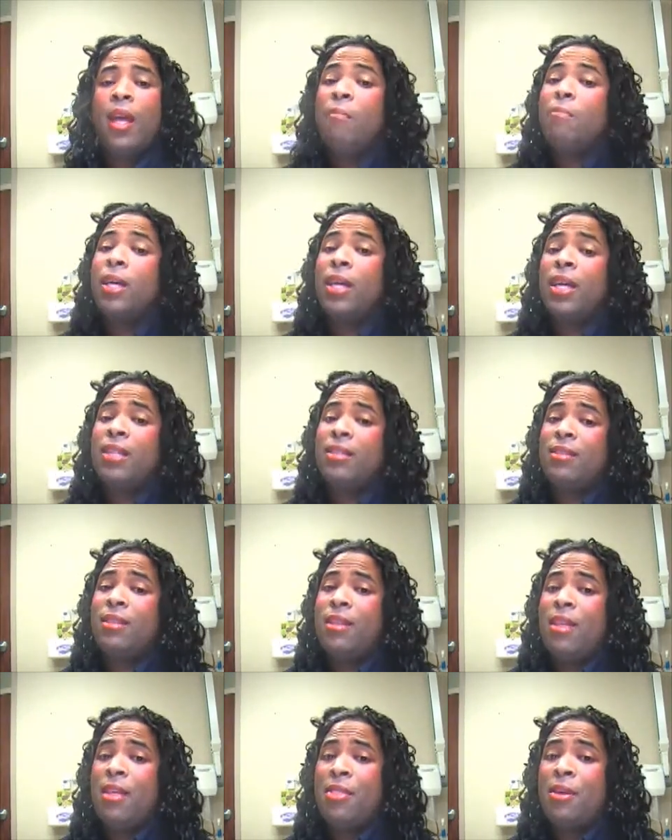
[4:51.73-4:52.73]
But
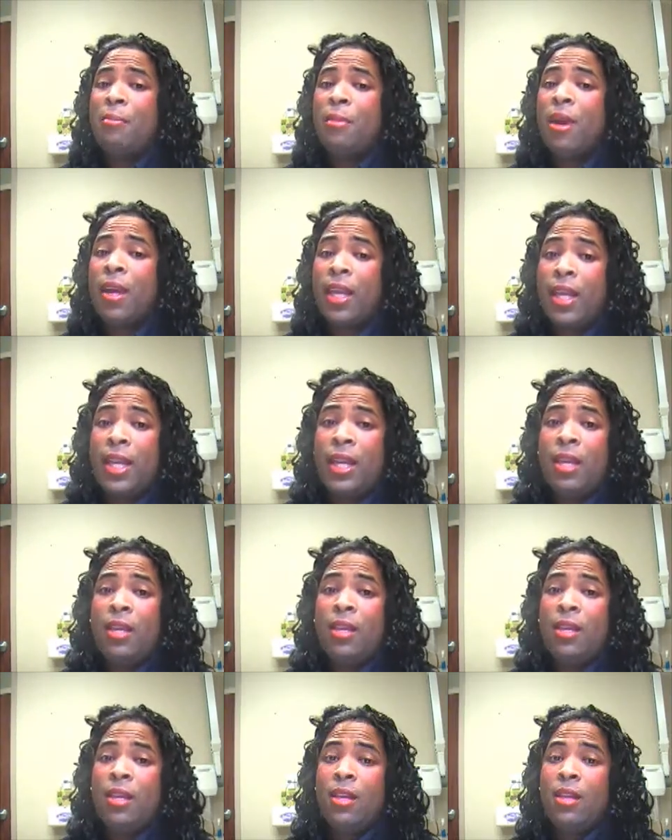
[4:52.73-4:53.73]
the
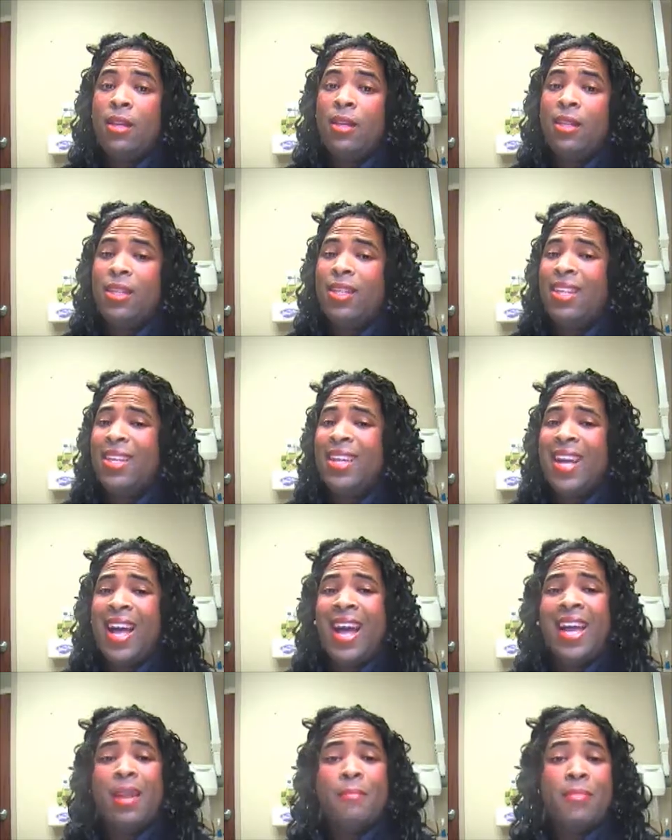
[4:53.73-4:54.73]
marquee,
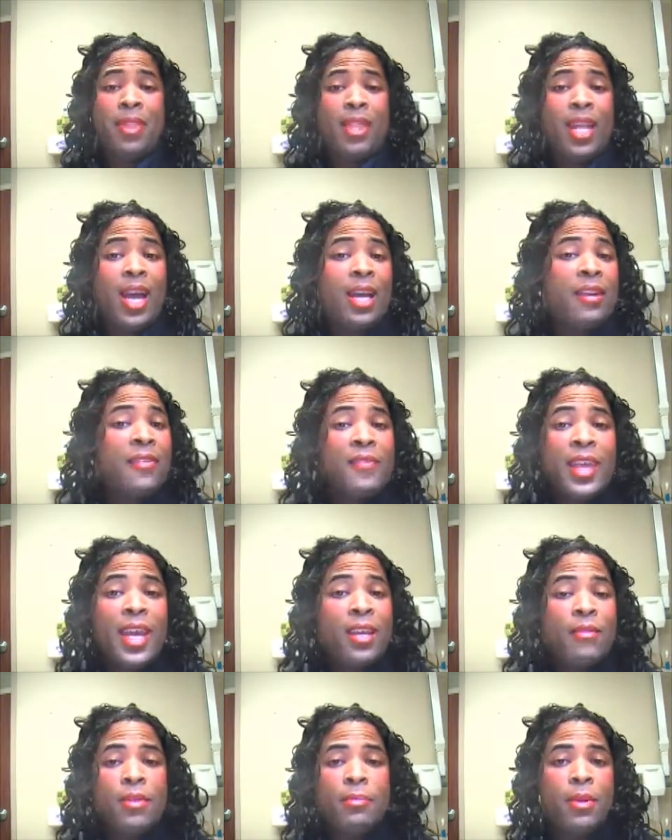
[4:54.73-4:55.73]
I am not a
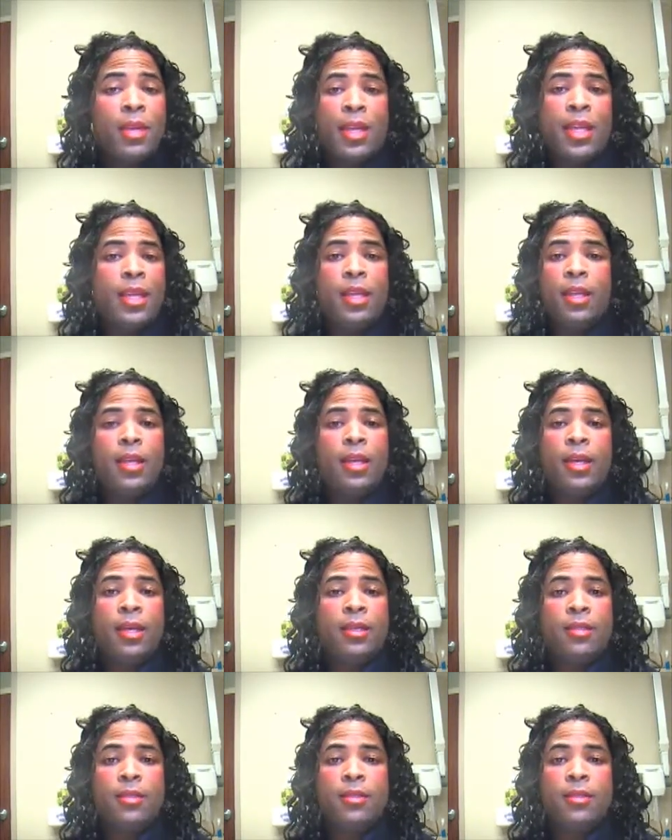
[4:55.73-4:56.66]
fan of the marquee cut.